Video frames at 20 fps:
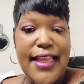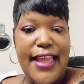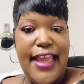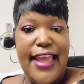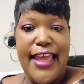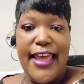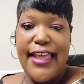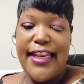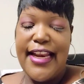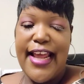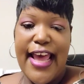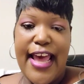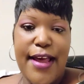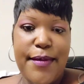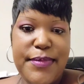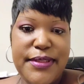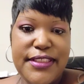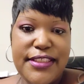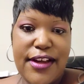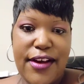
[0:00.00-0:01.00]
And I'll
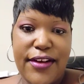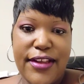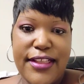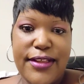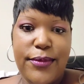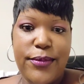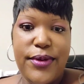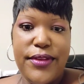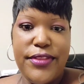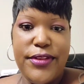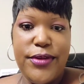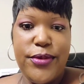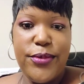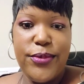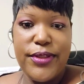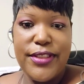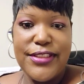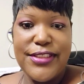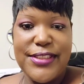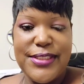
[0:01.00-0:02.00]
be talking with you
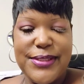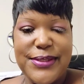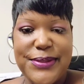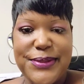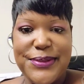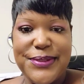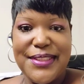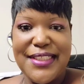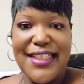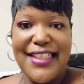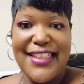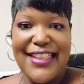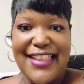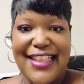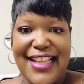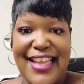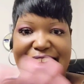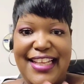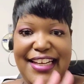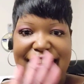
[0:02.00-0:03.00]
real soon.
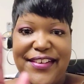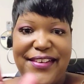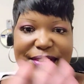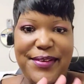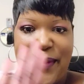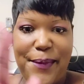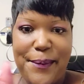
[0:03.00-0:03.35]
Later.